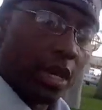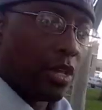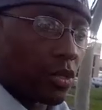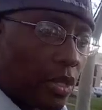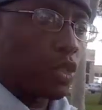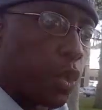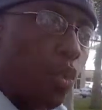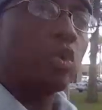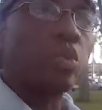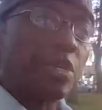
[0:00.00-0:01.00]
So the
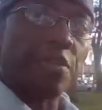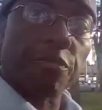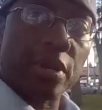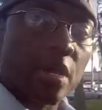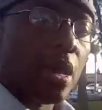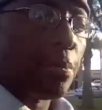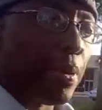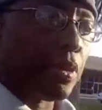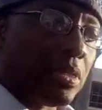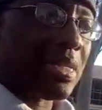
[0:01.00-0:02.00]
tools were different,
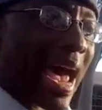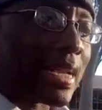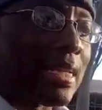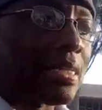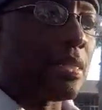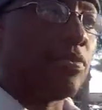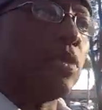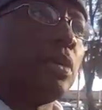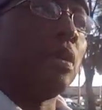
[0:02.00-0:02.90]
but the tactics of the